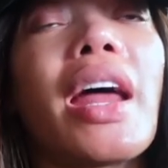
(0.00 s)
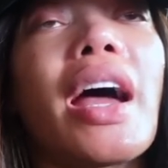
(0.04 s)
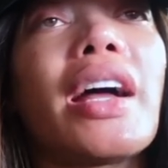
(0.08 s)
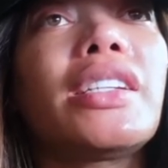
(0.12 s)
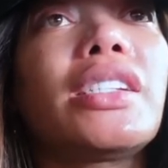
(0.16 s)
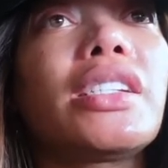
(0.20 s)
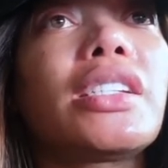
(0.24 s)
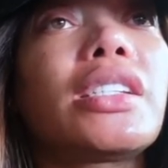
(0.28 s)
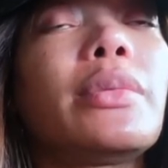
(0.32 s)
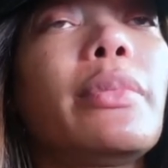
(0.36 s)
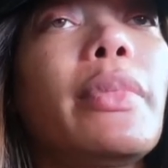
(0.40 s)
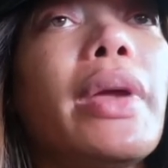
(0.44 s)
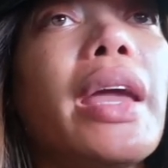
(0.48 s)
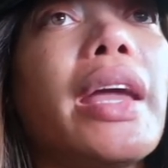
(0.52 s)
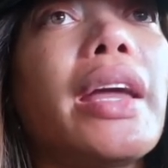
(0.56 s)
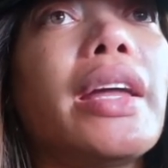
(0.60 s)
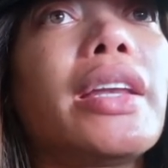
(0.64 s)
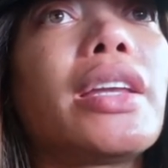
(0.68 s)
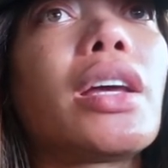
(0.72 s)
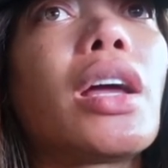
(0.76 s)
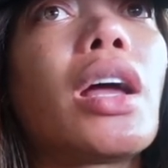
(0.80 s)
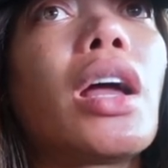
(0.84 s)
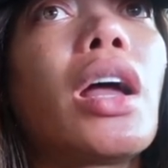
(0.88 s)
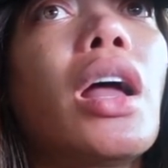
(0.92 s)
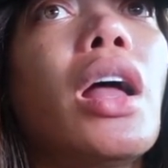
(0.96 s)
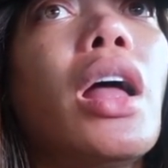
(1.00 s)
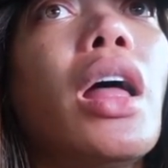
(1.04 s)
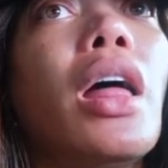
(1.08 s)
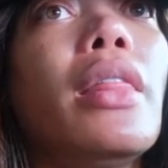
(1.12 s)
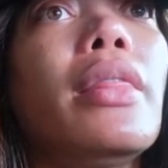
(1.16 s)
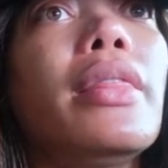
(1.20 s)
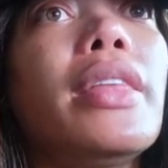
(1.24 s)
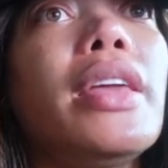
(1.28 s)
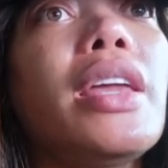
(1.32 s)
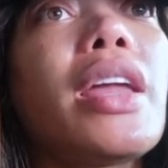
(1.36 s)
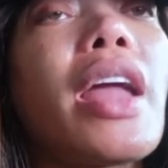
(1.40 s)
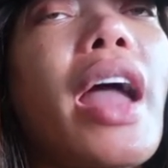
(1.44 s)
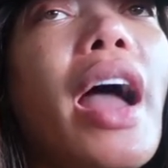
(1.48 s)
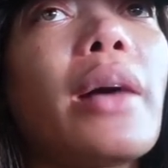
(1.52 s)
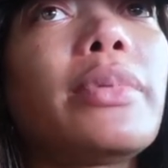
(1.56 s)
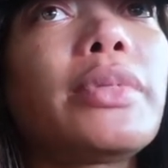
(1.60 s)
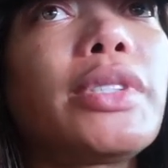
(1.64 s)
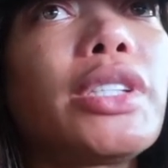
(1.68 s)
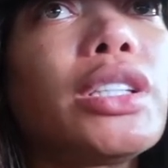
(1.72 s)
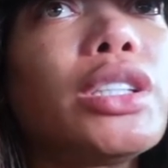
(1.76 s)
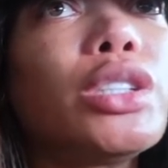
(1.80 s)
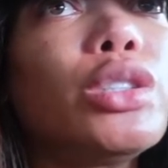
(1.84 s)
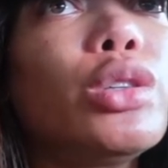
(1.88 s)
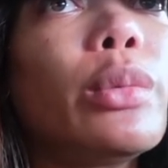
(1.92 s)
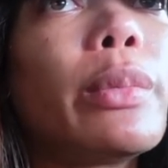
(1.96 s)
I just met the
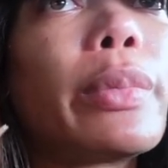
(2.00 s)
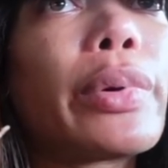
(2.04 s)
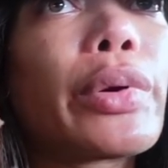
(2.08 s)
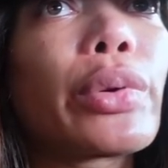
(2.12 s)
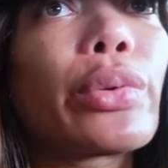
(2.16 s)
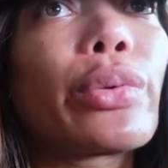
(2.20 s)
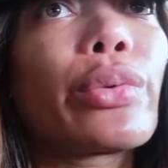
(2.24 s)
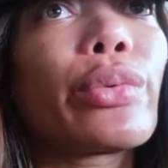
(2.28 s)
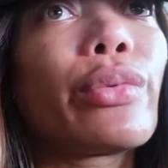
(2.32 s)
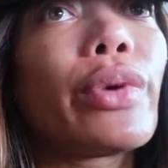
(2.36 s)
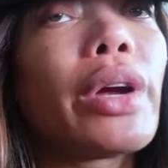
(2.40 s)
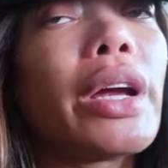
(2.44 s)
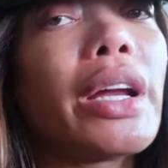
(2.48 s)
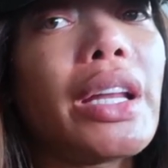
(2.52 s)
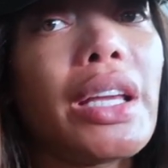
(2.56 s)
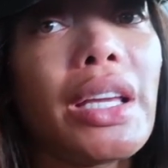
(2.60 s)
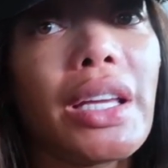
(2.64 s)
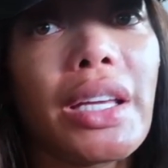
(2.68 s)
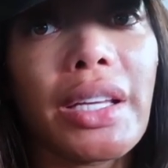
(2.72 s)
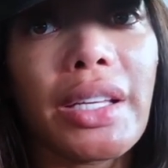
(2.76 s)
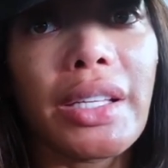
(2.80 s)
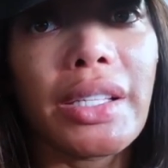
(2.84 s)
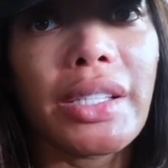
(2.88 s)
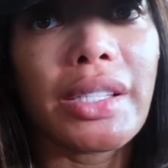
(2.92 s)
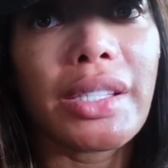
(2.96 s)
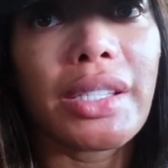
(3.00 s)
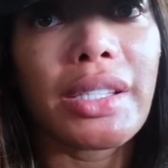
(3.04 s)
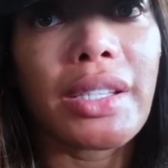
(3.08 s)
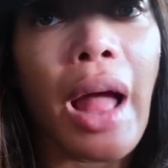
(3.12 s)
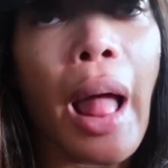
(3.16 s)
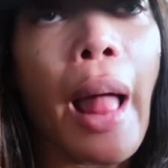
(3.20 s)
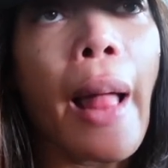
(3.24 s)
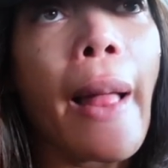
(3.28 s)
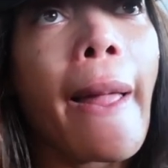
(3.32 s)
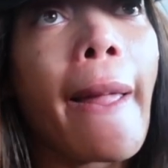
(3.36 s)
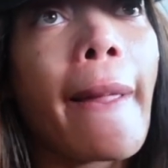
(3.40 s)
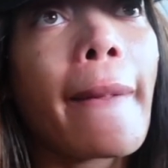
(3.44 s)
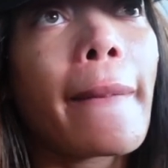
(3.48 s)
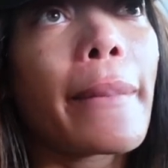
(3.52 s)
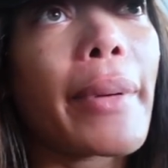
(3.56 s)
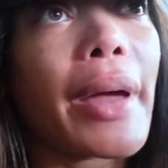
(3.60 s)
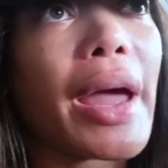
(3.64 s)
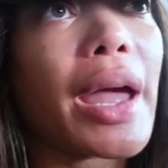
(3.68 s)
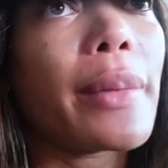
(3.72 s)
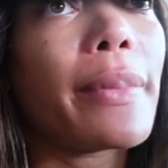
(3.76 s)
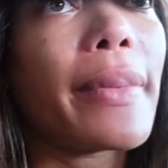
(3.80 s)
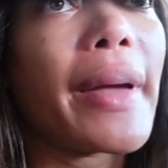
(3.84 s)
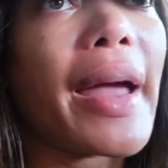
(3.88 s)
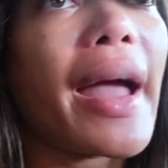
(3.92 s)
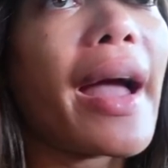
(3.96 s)
absolute prettiest
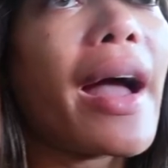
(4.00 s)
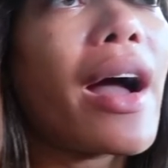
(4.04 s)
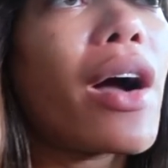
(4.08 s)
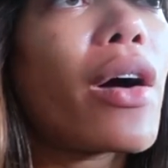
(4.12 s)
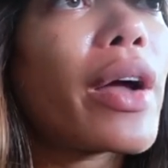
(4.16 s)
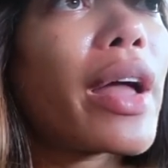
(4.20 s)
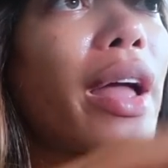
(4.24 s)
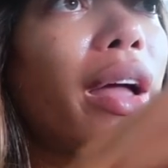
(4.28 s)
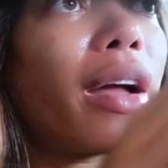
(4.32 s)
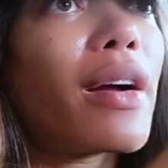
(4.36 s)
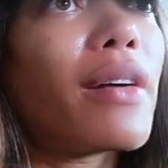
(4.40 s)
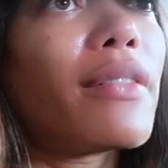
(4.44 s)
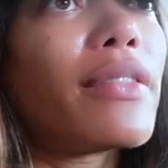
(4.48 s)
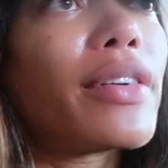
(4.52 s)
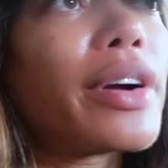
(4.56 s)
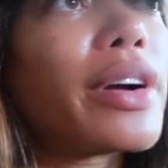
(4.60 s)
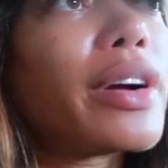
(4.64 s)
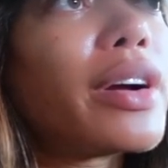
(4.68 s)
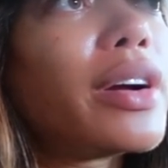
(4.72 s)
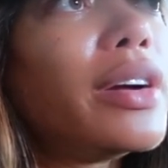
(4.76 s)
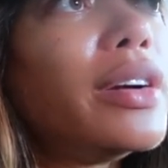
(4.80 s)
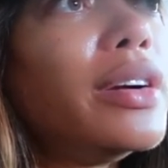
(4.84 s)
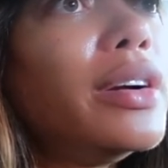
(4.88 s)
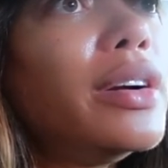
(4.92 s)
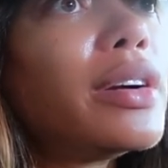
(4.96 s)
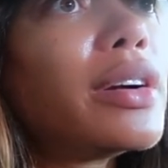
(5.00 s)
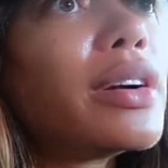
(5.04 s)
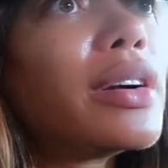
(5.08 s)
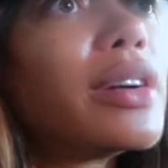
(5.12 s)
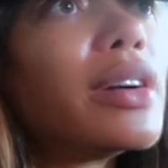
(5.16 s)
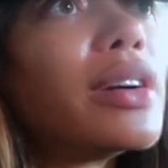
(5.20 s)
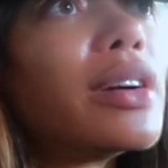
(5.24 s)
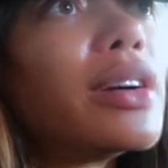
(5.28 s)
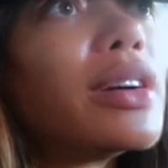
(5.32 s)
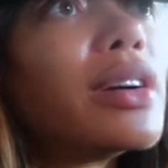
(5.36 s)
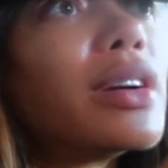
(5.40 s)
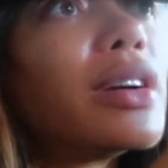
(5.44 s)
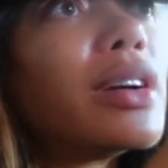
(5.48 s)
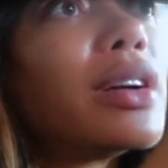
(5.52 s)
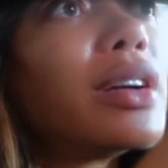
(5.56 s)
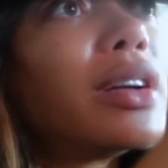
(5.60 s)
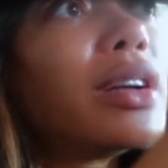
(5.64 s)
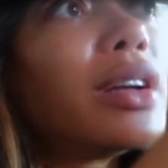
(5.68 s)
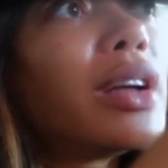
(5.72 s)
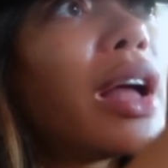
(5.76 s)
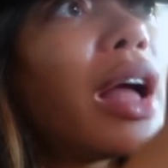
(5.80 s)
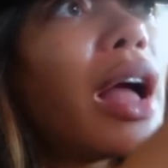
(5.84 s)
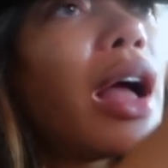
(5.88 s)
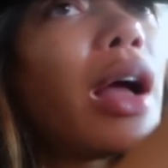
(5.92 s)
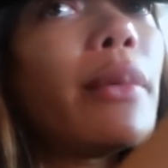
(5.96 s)
PayPal ever.
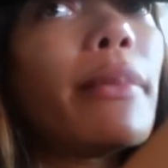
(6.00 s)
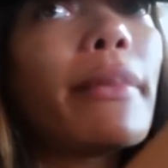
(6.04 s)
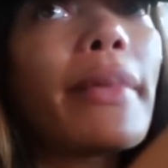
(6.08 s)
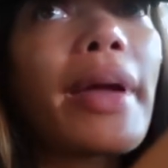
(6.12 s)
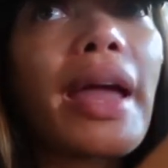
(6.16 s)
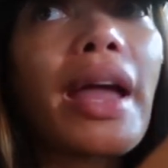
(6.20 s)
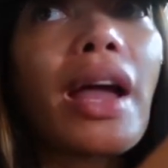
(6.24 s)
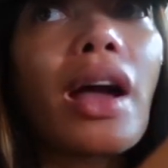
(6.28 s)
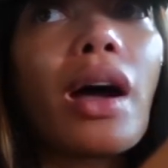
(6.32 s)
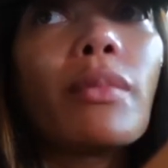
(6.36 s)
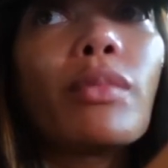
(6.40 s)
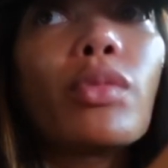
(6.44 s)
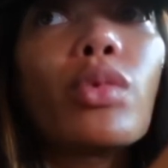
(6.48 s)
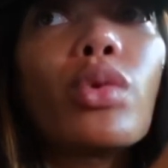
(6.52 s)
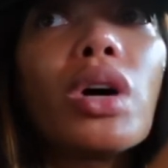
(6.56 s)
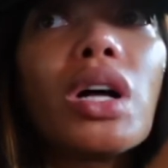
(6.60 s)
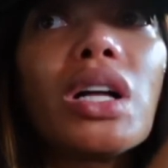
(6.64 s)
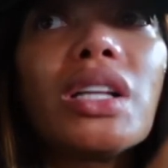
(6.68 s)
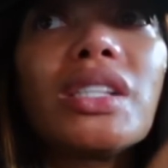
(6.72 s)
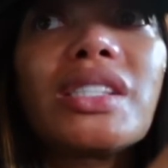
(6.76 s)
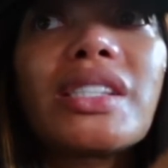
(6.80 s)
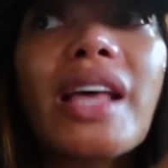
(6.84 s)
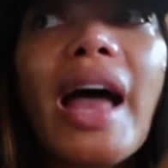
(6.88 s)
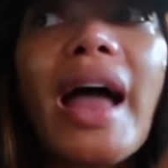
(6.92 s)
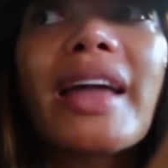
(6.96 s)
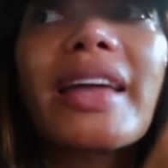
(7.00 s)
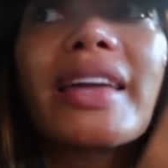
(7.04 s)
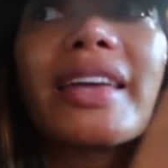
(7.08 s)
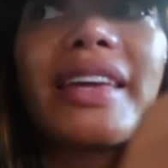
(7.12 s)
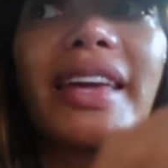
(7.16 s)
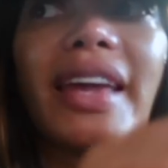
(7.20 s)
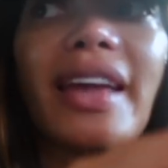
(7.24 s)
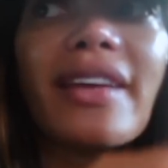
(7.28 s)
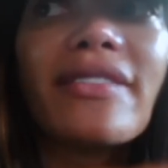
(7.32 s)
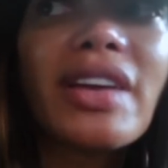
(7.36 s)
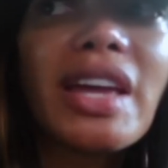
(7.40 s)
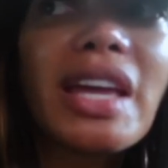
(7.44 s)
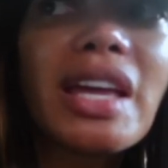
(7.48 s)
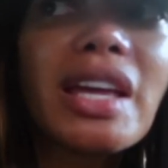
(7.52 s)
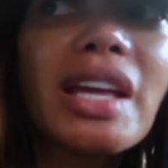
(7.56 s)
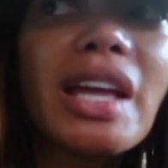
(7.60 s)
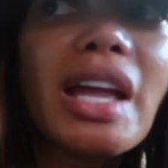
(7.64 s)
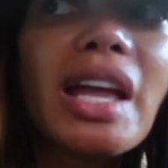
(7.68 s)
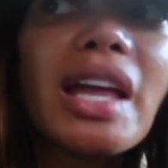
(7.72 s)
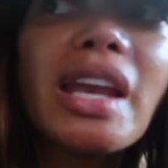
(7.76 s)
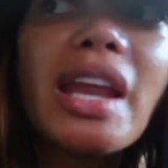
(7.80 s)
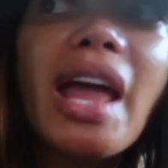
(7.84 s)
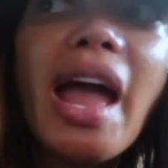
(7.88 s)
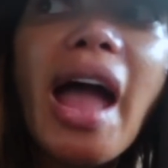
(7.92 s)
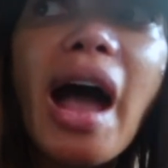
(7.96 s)
Ma'am was giving
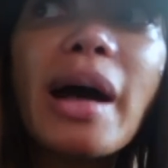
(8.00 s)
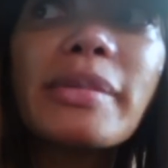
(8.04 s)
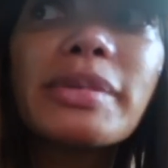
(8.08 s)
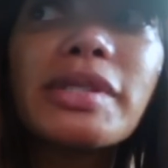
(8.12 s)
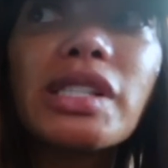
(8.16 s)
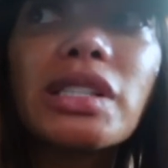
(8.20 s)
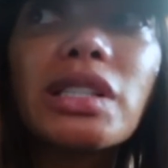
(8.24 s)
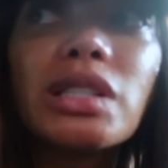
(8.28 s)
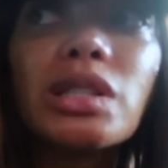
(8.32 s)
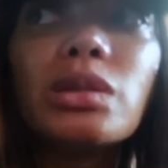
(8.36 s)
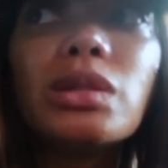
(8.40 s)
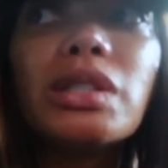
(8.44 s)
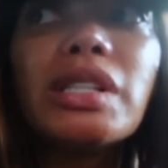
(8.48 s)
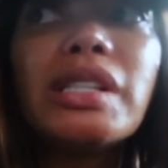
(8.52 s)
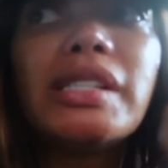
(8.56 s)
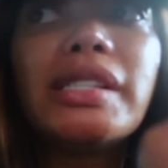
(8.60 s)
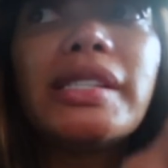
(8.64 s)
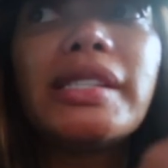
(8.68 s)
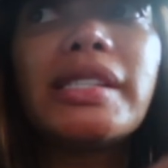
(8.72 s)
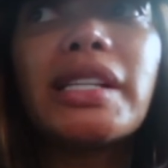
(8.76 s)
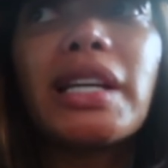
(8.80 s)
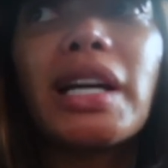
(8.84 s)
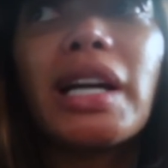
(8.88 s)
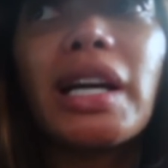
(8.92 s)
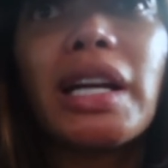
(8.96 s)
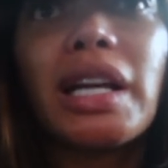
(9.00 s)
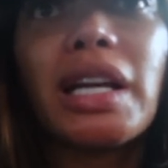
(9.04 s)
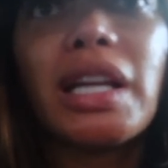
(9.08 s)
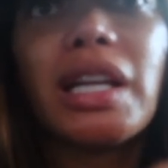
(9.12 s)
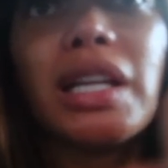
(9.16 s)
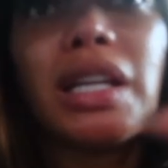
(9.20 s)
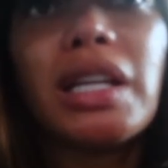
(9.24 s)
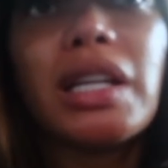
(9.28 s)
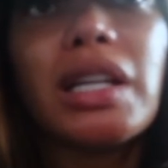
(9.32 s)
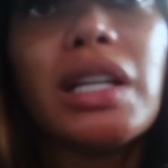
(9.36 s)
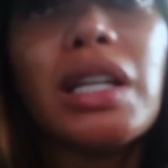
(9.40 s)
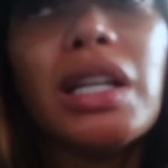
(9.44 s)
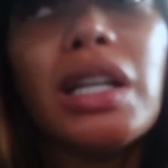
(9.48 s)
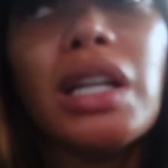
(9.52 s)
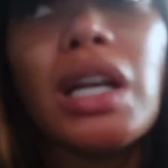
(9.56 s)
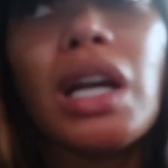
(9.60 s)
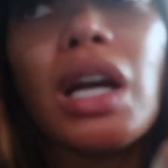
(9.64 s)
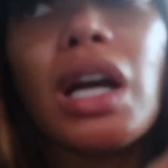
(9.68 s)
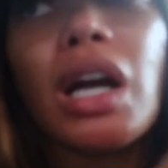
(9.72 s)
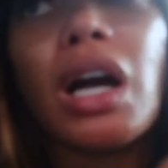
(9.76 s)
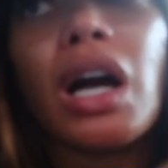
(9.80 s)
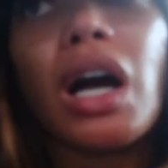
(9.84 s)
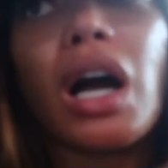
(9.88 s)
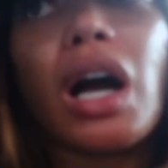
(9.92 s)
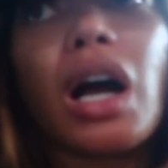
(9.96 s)
and absolutely
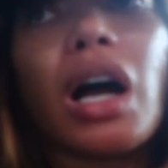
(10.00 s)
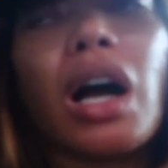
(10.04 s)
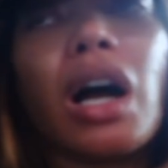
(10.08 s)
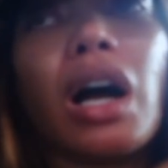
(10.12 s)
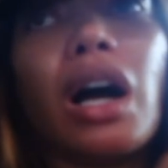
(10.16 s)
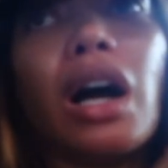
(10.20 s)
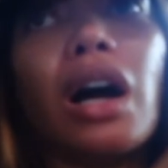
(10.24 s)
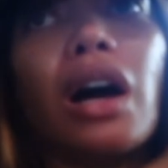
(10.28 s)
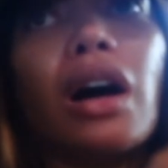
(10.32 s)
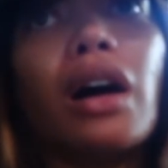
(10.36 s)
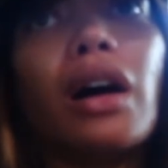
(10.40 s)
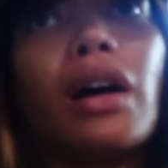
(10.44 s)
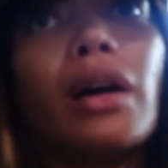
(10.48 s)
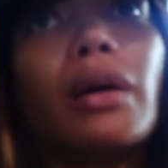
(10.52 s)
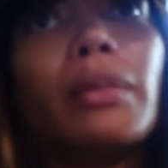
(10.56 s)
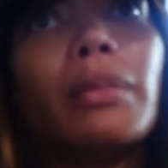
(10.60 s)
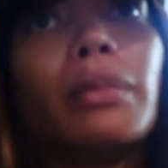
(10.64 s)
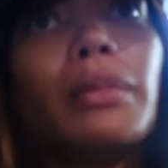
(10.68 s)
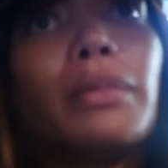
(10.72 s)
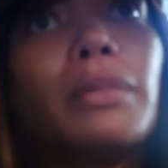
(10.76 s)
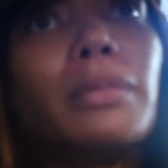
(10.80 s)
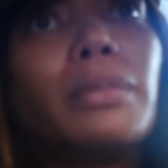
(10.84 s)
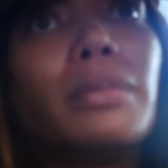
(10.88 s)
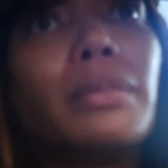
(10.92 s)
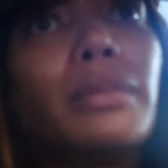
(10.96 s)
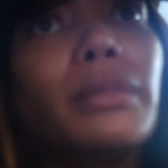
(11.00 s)
stunning. Um...